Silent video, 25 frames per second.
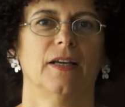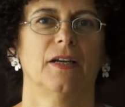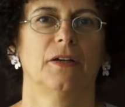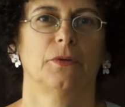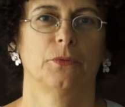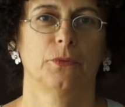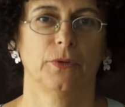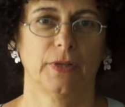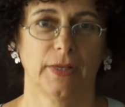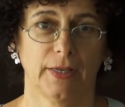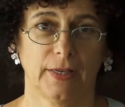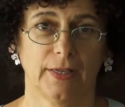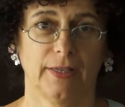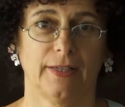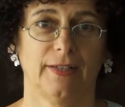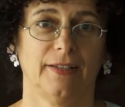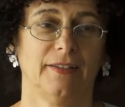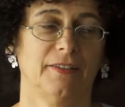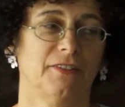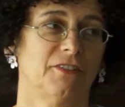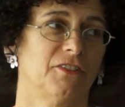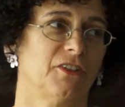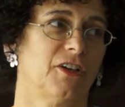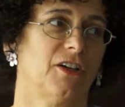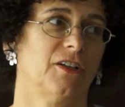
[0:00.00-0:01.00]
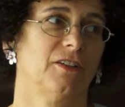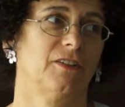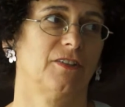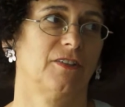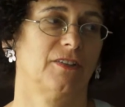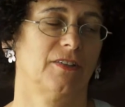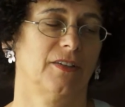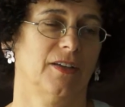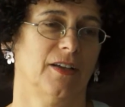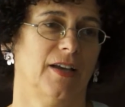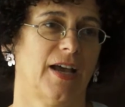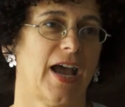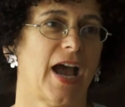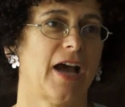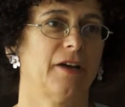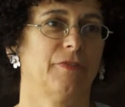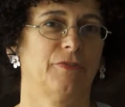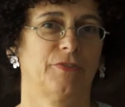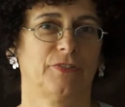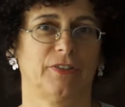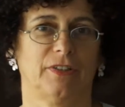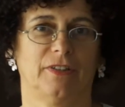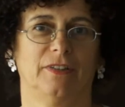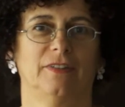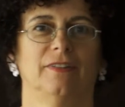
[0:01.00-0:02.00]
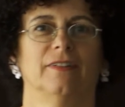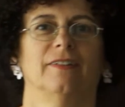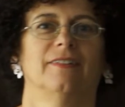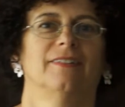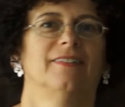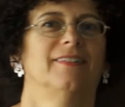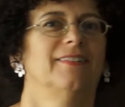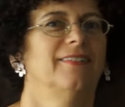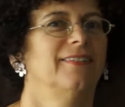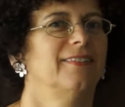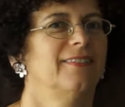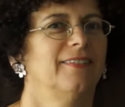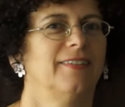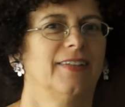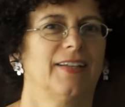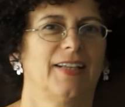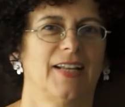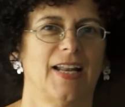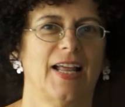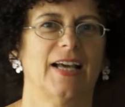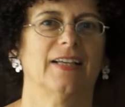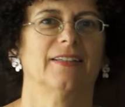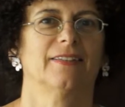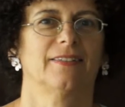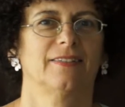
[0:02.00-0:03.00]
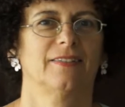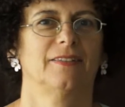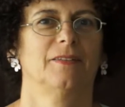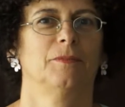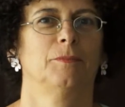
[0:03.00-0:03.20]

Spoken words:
really starts after the class,